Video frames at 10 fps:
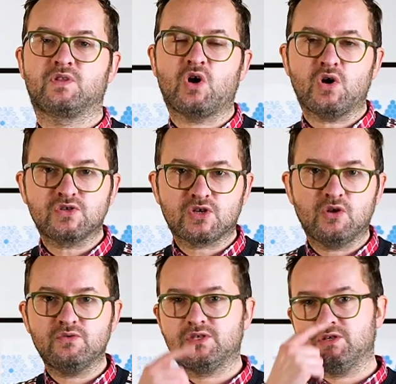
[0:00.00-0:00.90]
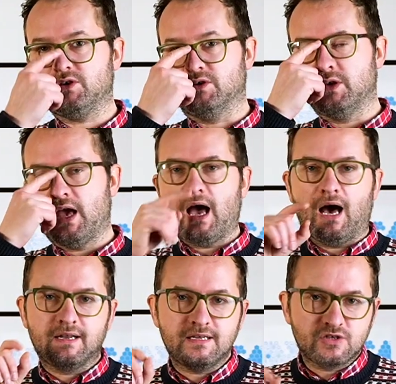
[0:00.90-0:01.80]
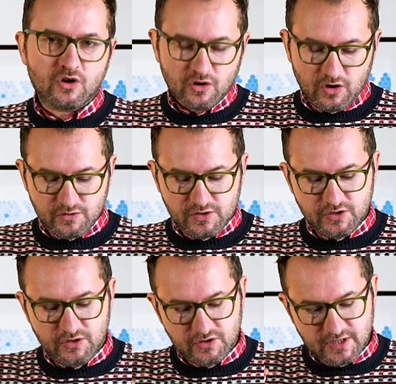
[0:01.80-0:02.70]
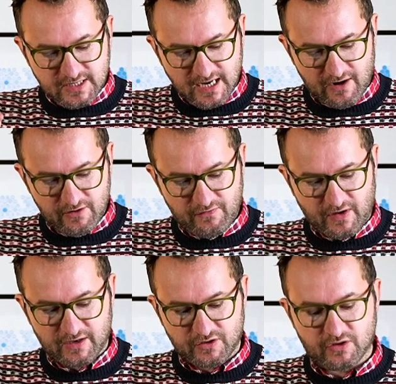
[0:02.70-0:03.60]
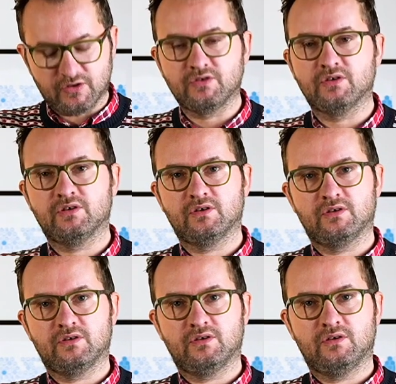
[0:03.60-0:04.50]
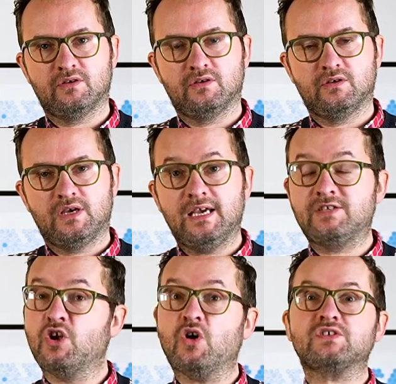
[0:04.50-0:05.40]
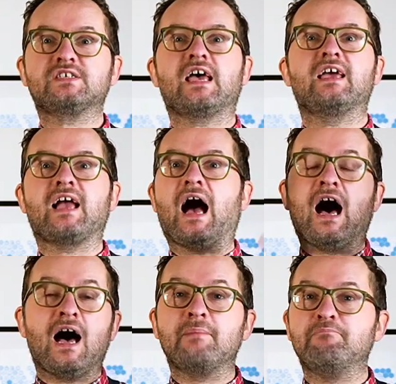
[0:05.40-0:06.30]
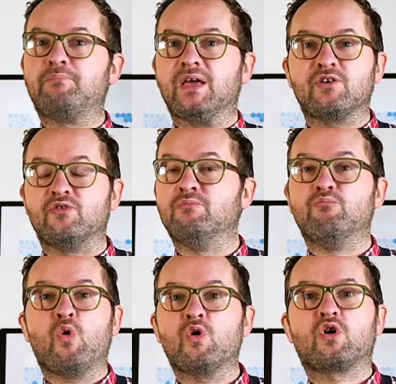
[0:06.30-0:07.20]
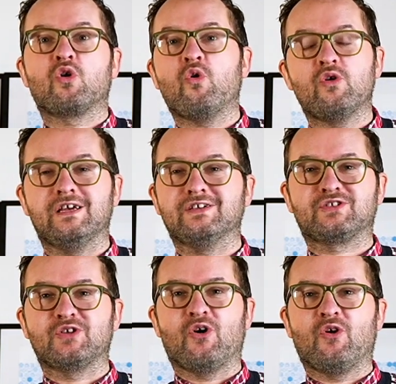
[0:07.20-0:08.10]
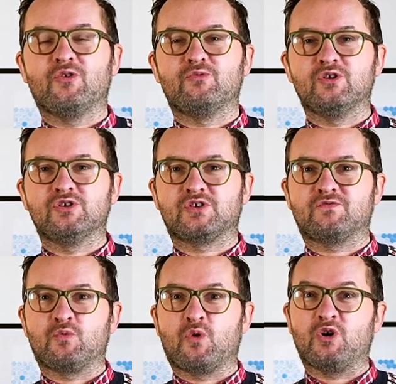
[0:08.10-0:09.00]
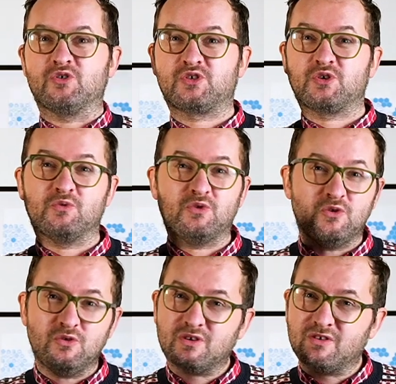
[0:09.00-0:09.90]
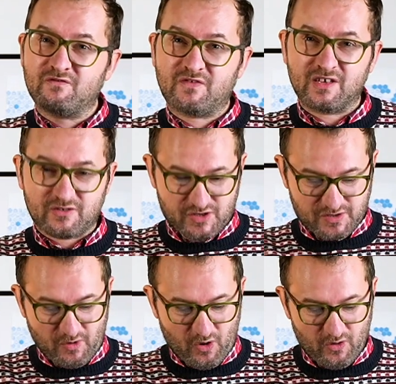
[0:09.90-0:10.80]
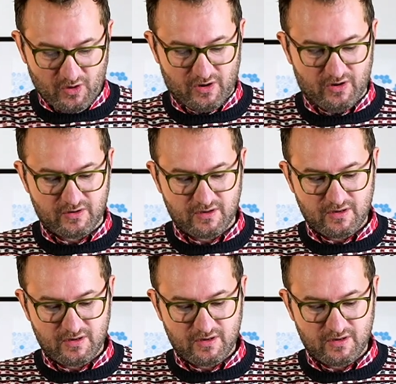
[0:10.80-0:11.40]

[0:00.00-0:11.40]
God's close to you, and he's not close to you to terrify you. He's not saying, I'm bigger and more glorious than all the rulers of the world, so you can feel smaller.